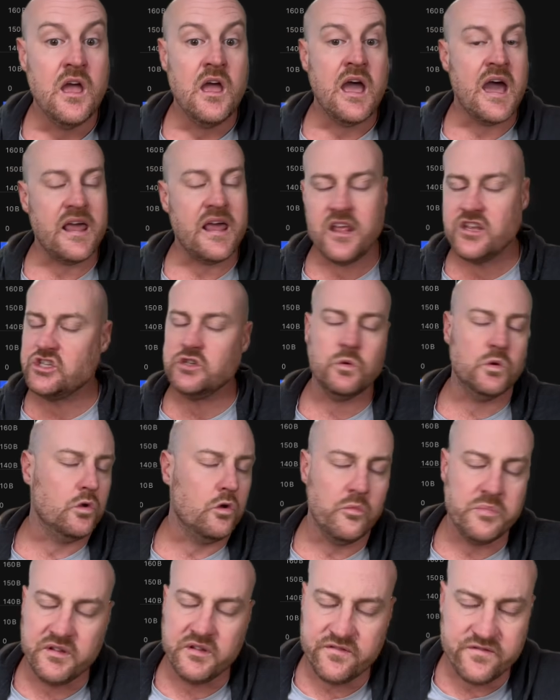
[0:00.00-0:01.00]
And as you will
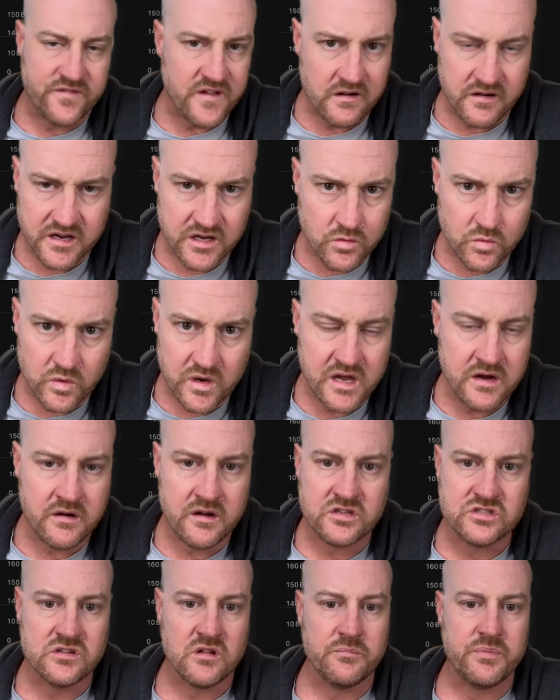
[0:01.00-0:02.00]
all be very aware, it
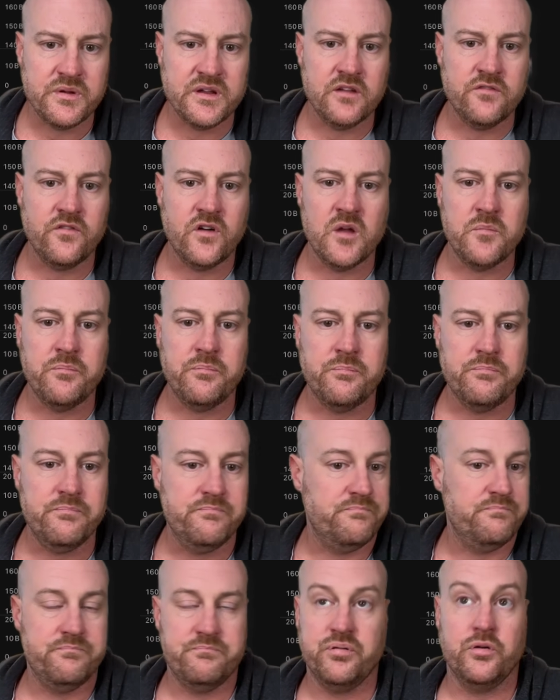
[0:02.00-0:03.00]
has not been a very
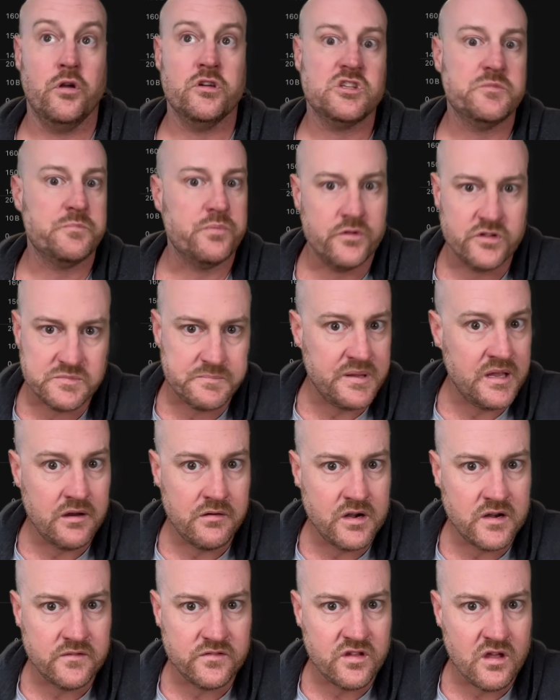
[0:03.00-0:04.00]
prosperous
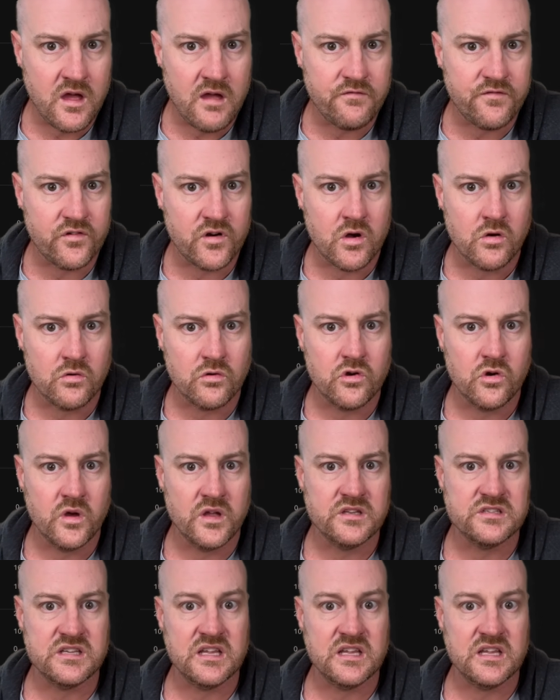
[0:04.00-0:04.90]
period of time for altcoins.